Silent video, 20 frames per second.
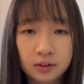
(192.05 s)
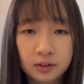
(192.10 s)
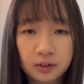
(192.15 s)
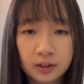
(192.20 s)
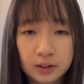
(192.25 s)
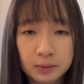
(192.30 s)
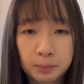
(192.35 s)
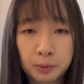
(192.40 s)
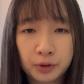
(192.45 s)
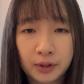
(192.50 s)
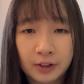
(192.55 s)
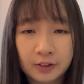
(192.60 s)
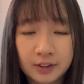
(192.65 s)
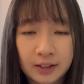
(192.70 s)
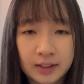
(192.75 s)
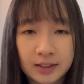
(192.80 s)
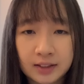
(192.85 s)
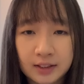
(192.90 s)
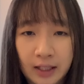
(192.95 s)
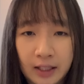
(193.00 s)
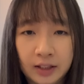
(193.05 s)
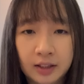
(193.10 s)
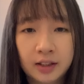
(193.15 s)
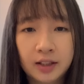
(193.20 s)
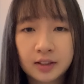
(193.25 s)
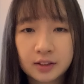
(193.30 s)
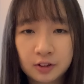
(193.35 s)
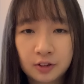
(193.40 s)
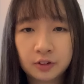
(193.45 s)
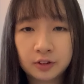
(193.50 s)
is pronounced as san.
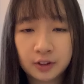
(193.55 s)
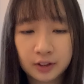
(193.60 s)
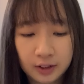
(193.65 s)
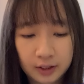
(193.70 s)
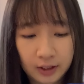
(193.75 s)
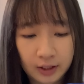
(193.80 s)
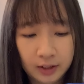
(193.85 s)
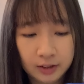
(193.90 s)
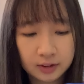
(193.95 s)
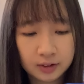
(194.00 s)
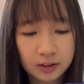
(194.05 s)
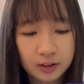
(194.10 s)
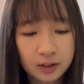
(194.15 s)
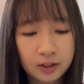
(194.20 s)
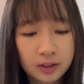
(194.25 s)
That's not the case.